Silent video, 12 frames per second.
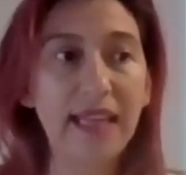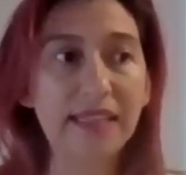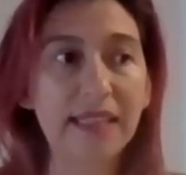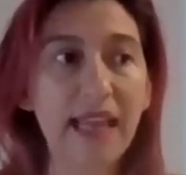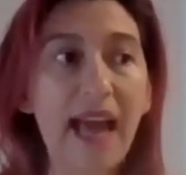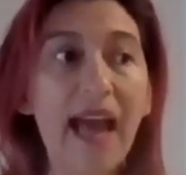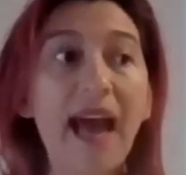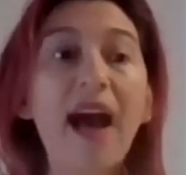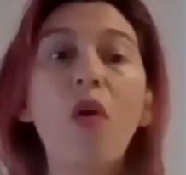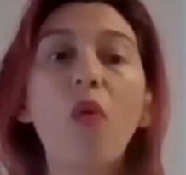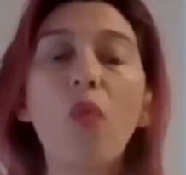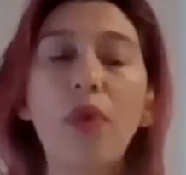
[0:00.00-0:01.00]

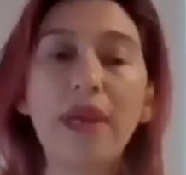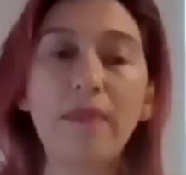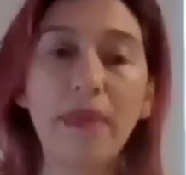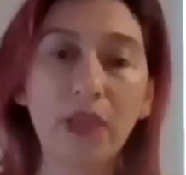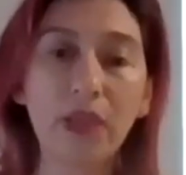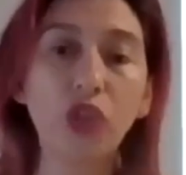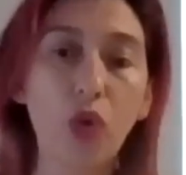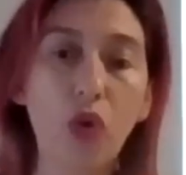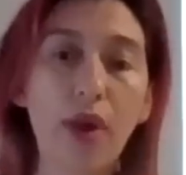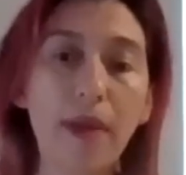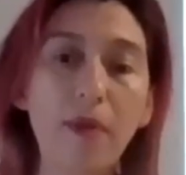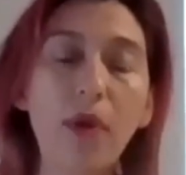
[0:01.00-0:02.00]
how we make
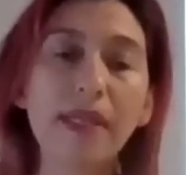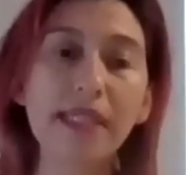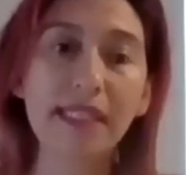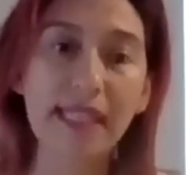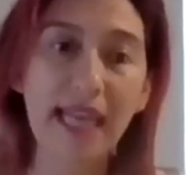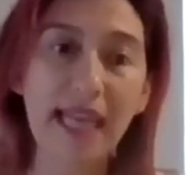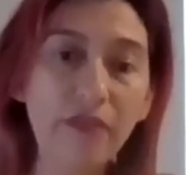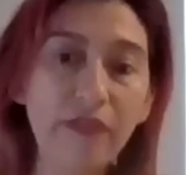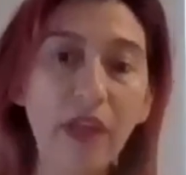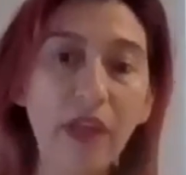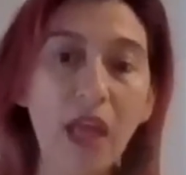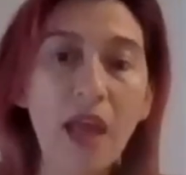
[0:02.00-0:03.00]
sure everyone's safe.
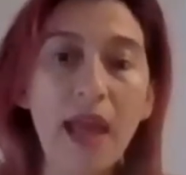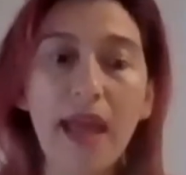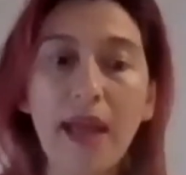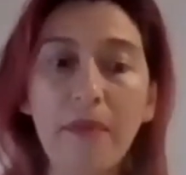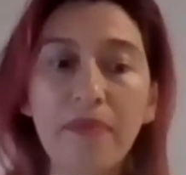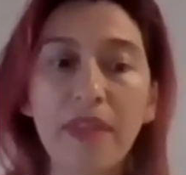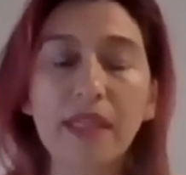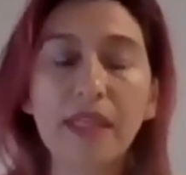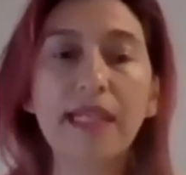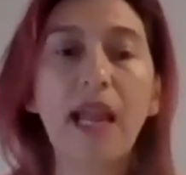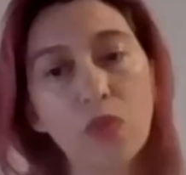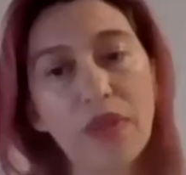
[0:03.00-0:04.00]
There's
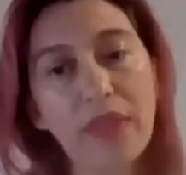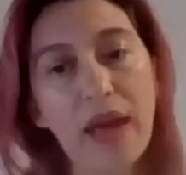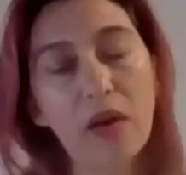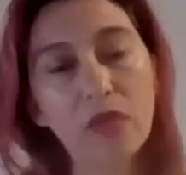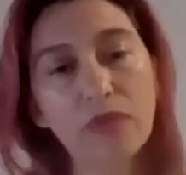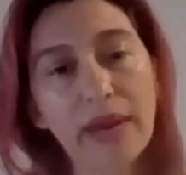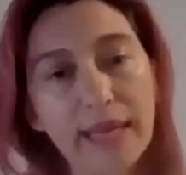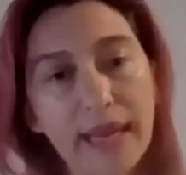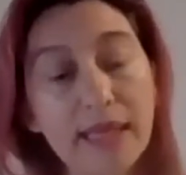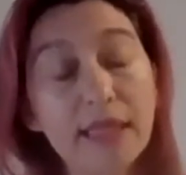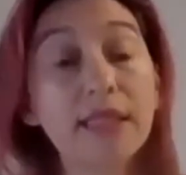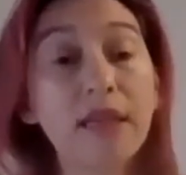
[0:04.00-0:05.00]
with our
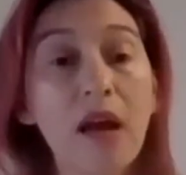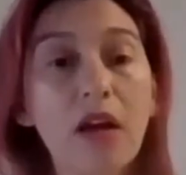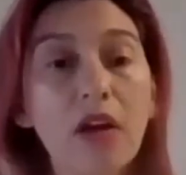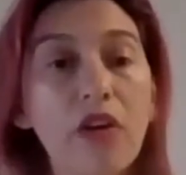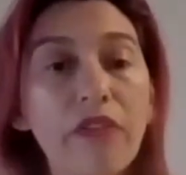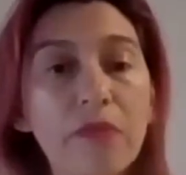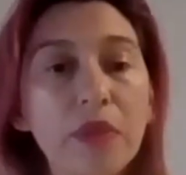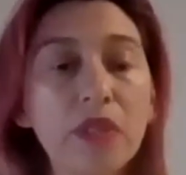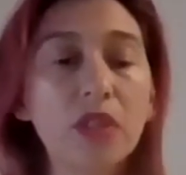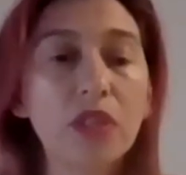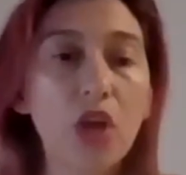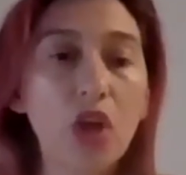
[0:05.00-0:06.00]
regulators and our
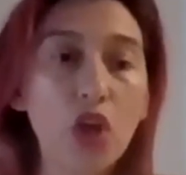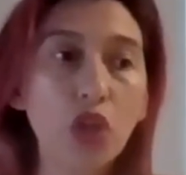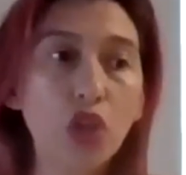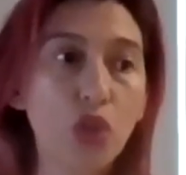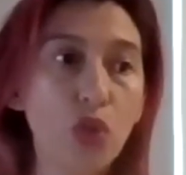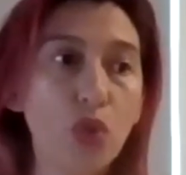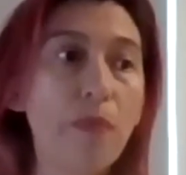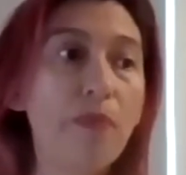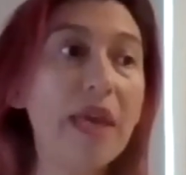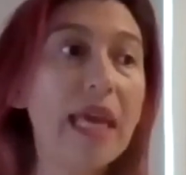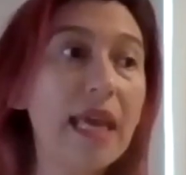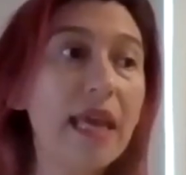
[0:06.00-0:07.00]
government to
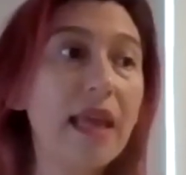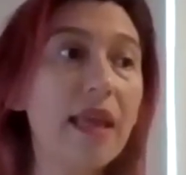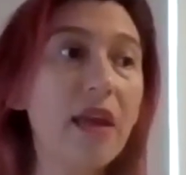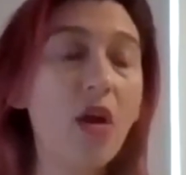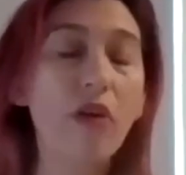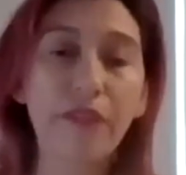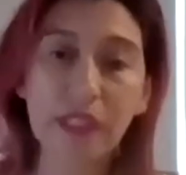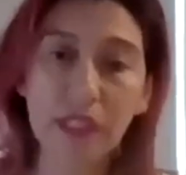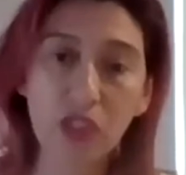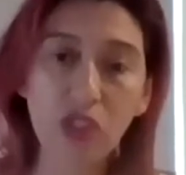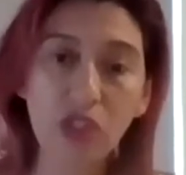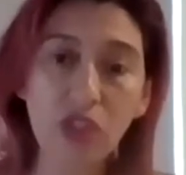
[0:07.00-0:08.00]
be of
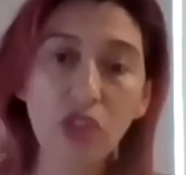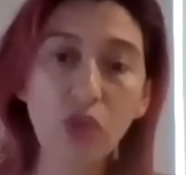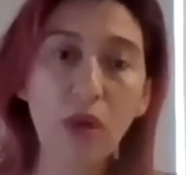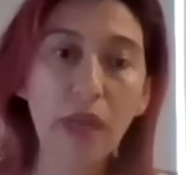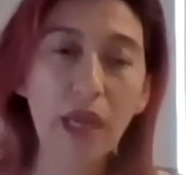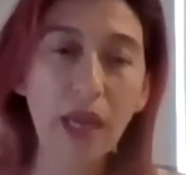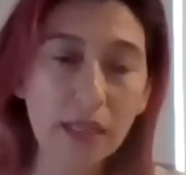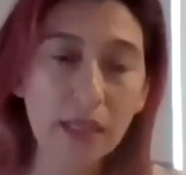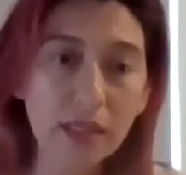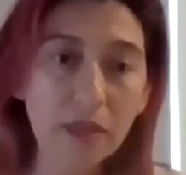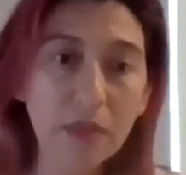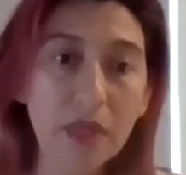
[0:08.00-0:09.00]
assistance to our
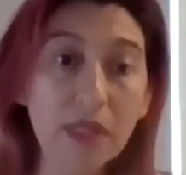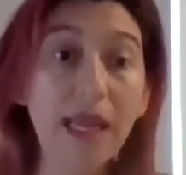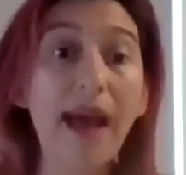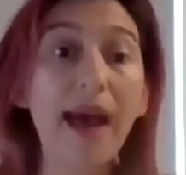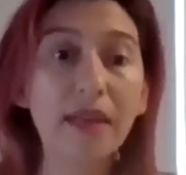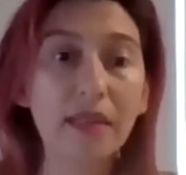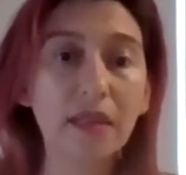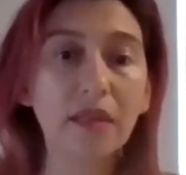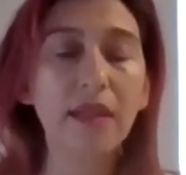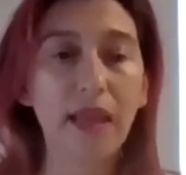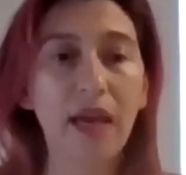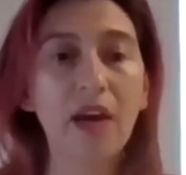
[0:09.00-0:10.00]
customers and
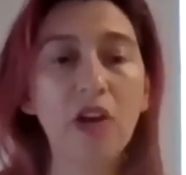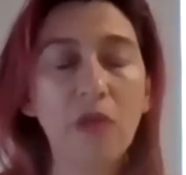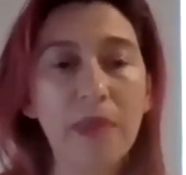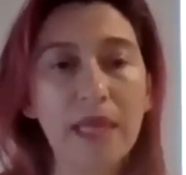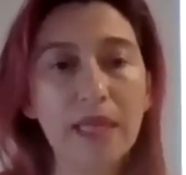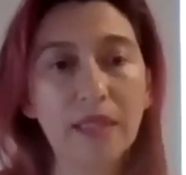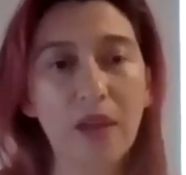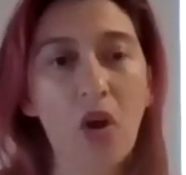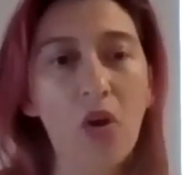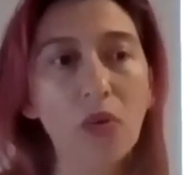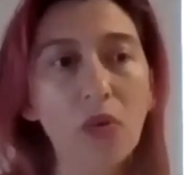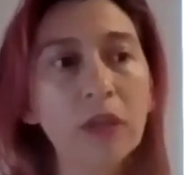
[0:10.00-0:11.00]
the economy as a
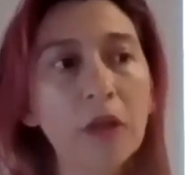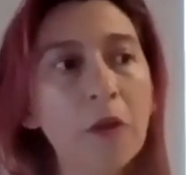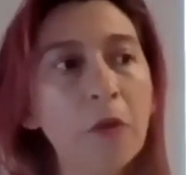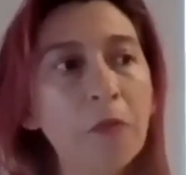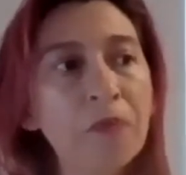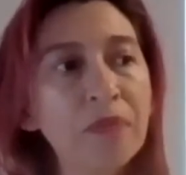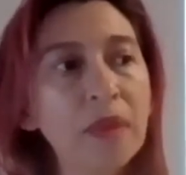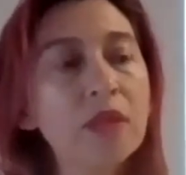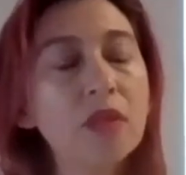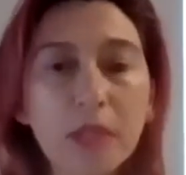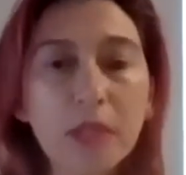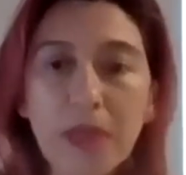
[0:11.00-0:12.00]
whole. So
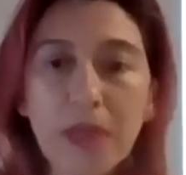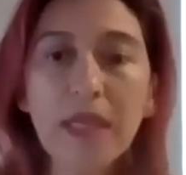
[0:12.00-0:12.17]
it's been